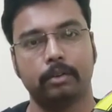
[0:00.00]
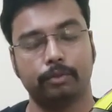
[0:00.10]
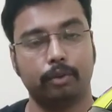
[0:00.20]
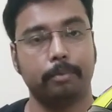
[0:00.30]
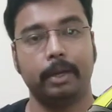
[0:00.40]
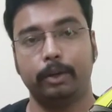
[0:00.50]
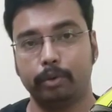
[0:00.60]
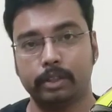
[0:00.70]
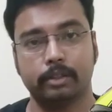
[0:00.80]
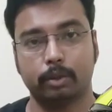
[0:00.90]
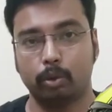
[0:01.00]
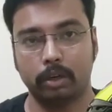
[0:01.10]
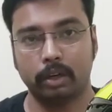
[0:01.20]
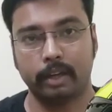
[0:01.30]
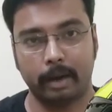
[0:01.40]
For me it was
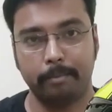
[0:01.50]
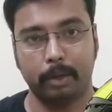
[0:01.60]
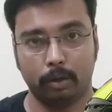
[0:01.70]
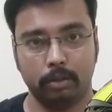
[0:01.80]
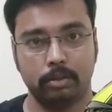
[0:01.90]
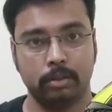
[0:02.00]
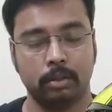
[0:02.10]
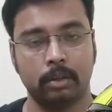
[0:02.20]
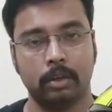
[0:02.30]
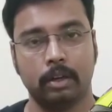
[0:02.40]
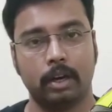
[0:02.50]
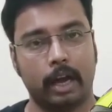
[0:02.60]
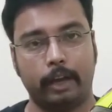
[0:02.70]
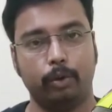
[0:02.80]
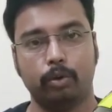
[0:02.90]
total crap because
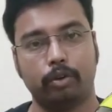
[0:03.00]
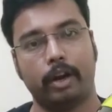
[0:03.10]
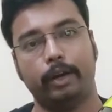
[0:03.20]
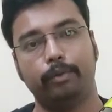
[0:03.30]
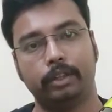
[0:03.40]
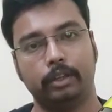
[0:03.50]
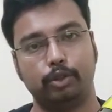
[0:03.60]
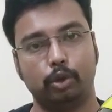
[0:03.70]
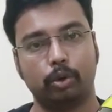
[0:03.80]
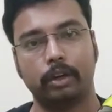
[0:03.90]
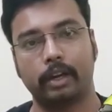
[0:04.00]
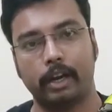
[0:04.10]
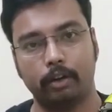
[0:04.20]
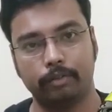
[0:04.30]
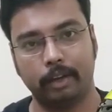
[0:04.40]
I don't ride with a Joker
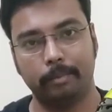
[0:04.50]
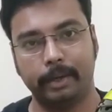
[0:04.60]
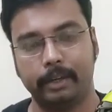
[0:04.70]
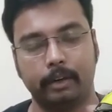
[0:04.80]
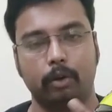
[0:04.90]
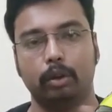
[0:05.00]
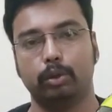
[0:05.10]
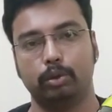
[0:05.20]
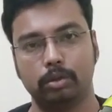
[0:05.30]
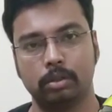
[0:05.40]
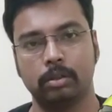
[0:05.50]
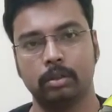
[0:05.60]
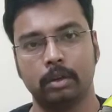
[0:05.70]
kind of helmet and all those.